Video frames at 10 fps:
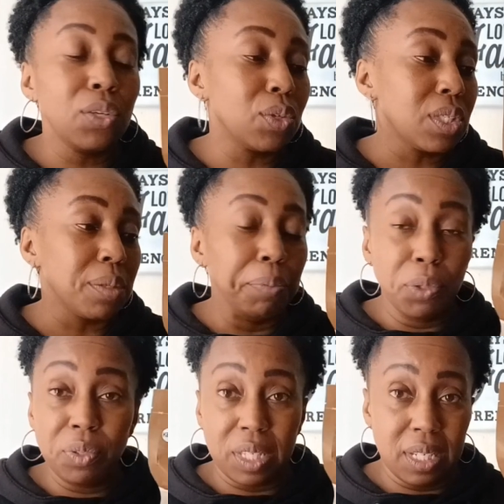your
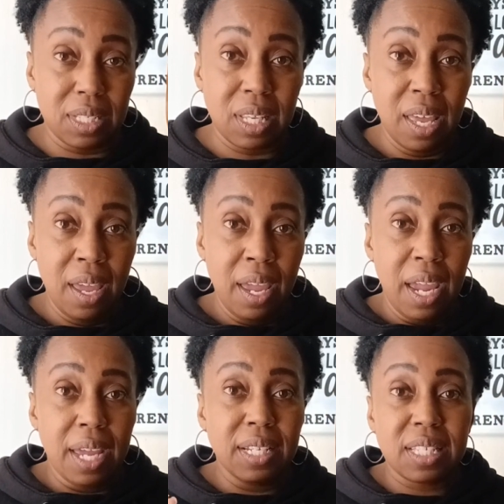smoothies
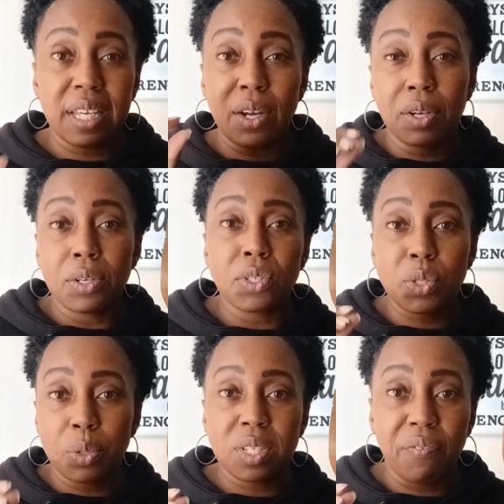and it's like a good
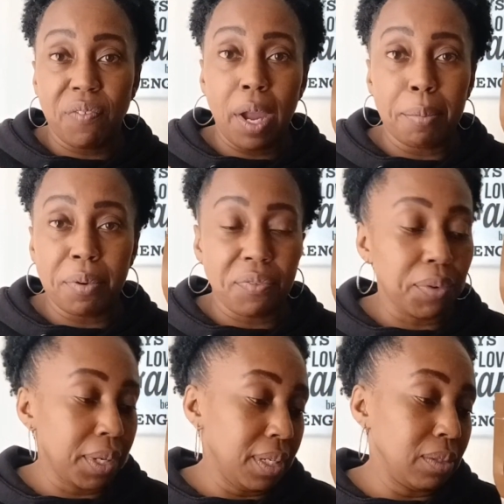source of fiber
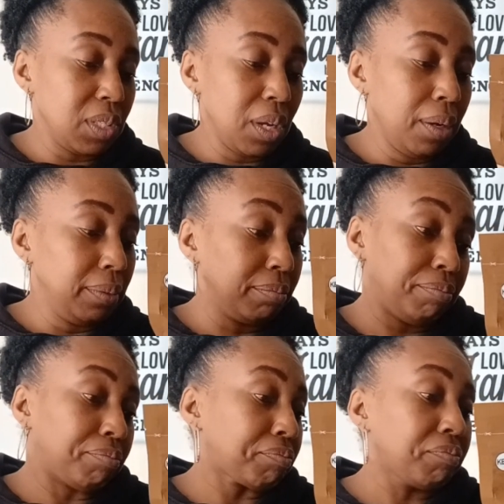for you. So
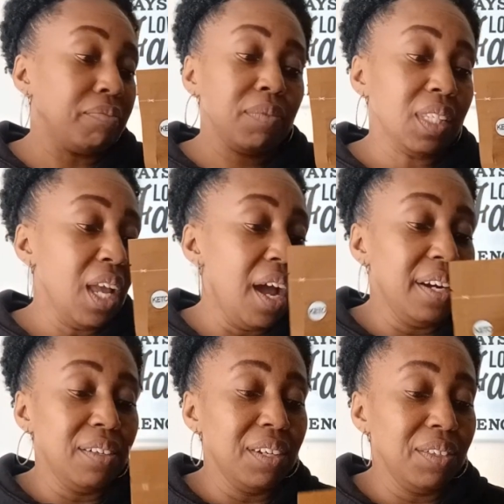I
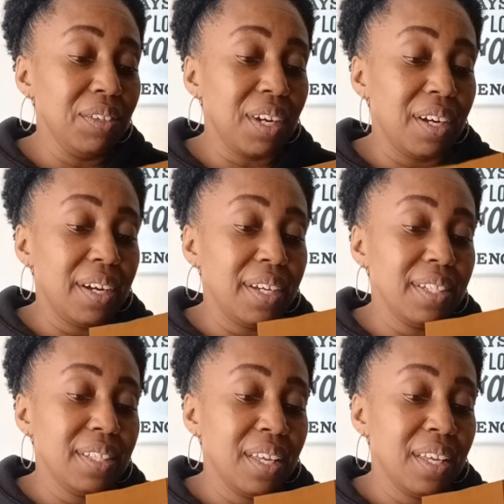don't know, you guys.